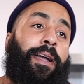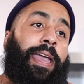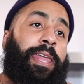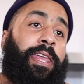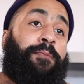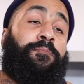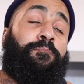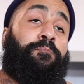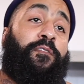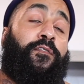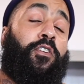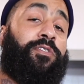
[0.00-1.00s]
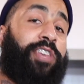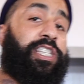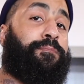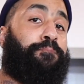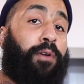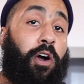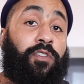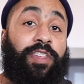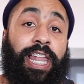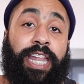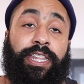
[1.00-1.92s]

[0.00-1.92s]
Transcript: and then before this bulk that I